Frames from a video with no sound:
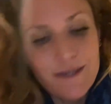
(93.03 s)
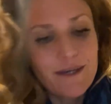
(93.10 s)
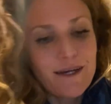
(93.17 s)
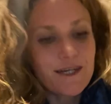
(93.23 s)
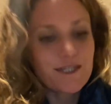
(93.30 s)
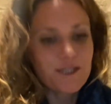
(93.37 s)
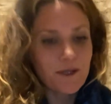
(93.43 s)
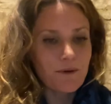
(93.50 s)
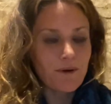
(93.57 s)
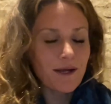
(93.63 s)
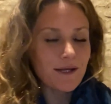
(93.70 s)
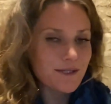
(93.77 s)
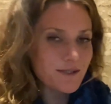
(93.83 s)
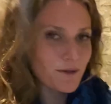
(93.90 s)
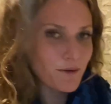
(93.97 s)
I
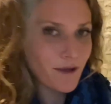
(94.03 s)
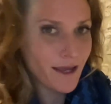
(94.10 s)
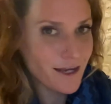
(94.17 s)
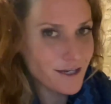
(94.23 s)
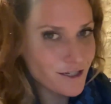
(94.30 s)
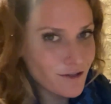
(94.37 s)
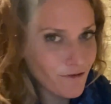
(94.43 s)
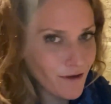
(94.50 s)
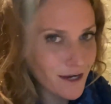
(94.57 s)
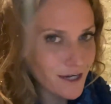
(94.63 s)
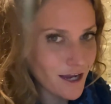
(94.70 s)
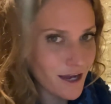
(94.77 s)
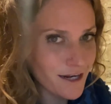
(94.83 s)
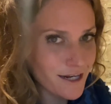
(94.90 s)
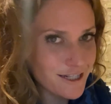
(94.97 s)
digress. Okay, divine
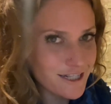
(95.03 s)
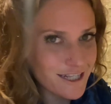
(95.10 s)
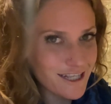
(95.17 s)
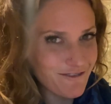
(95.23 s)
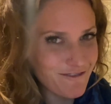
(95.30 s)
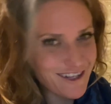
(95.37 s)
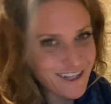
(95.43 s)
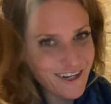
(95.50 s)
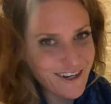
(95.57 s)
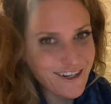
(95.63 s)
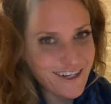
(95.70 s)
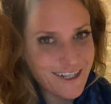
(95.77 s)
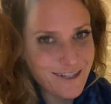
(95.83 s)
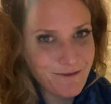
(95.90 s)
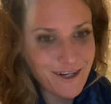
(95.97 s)
guidance and loving
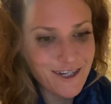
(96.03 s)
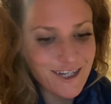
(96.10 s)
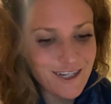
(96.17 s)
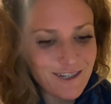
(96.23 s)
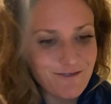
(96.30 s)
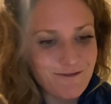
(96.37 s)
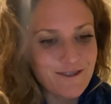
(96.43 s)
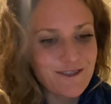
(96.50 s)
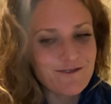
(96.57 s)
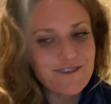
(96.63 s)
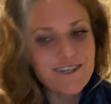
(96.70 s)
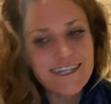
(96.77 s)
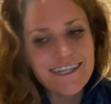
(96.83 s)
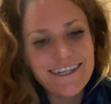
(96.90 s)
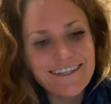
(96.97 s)
clarity is my intention with the
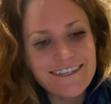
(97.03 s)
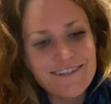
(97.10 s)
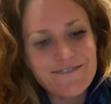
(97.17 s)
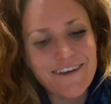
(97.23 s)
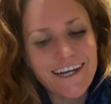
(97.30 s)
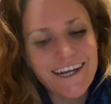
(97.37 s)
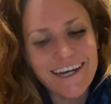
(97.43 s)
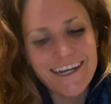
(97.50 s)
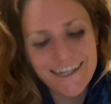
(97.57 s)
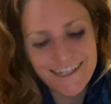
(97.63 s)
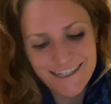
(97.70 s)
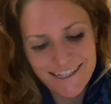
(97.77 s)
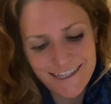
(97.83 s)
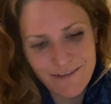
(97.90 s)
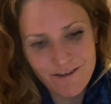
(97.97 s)
readings. Divine
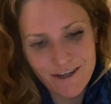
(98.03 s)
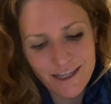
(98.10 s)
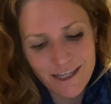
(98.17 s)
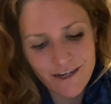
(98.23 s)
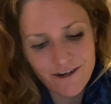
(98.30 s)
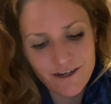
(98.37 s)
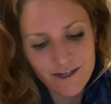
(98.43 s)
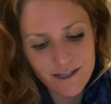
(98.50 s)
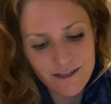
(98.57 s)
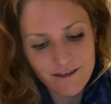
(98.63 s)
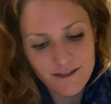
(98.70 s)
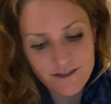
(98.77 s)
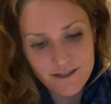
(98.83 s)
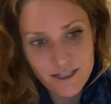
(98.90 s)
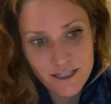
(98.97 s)
guidance and loving clarity.
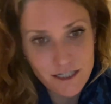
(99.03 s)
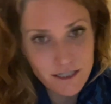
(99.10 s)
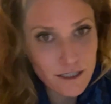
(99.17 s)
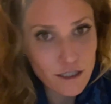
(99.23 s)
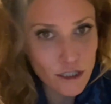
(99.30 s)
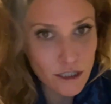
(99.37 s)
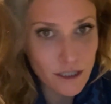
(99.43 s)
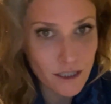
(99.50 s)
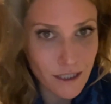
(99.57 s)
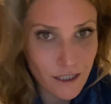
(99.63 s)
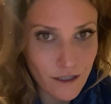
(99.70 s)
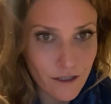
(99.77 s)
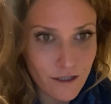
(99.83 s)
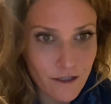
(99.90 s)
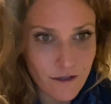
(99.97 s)
There's a decision
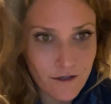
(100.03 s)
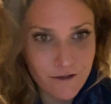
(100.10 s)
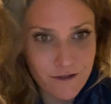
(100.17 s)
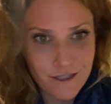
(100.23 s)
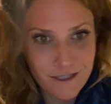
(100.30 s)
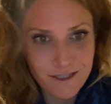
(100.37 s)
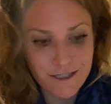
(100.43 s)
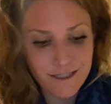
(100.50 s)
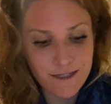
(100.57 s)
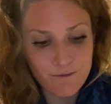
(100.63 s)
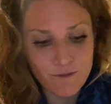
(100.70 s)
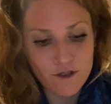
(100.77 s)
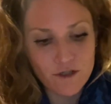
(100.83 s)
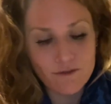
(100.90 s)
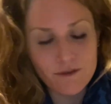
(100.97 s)
here on this
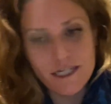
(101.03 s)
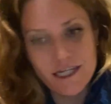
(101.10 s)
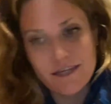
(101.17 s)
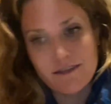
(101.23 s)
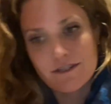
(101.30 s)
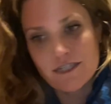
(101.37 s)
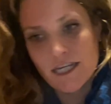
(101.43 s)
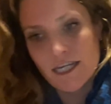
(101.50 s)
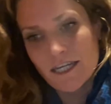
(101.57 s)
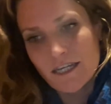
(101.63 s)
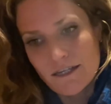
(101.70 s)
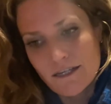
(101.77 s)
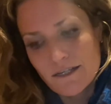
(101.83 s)
December 28th day.